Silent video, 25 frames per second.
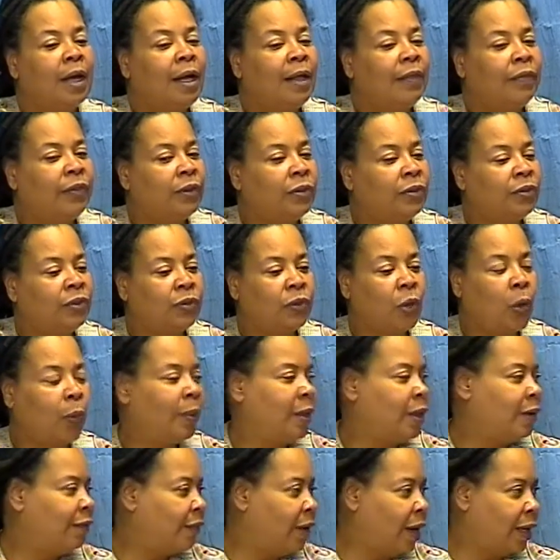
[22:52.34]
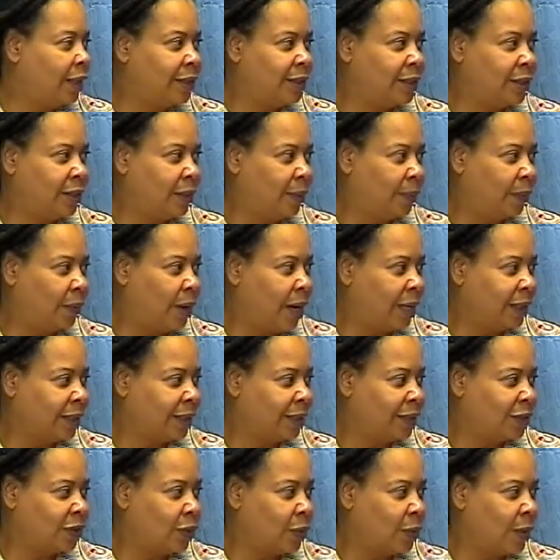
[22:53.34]
There's so many volunteer
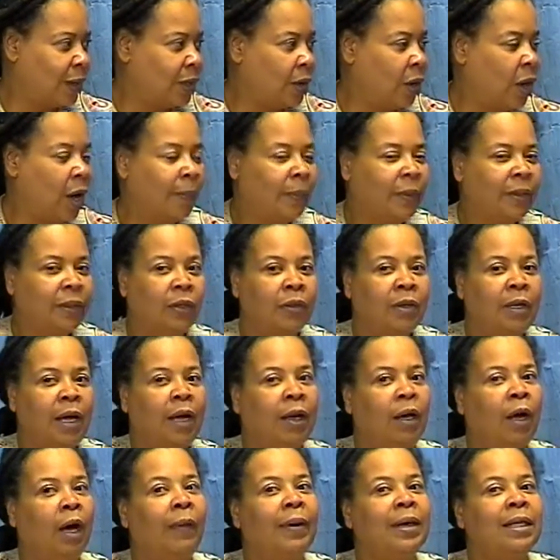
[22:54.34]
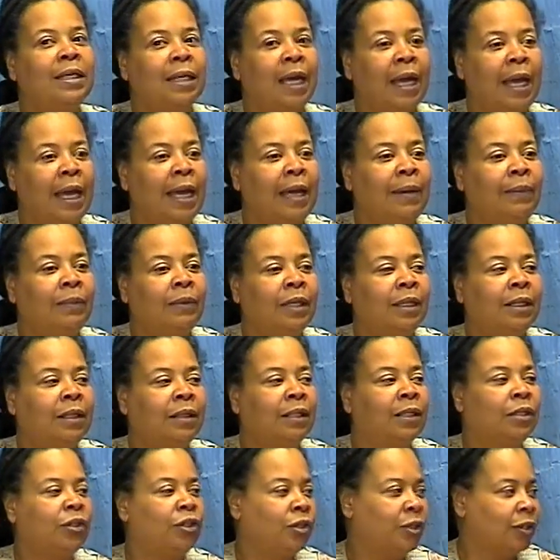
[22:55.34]
projects going on, but they're not always aimed at
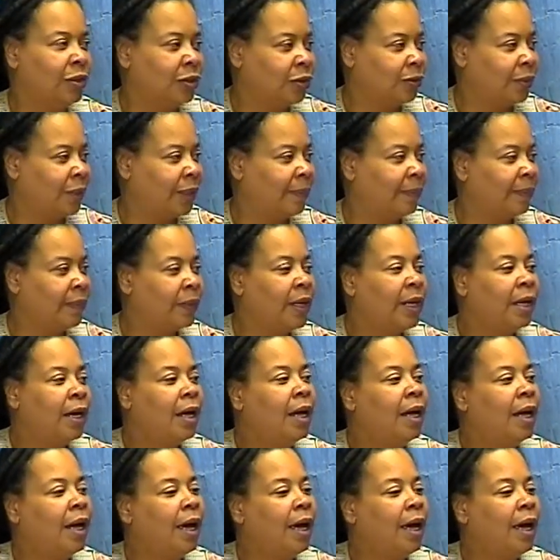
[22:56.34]
the children. Yes.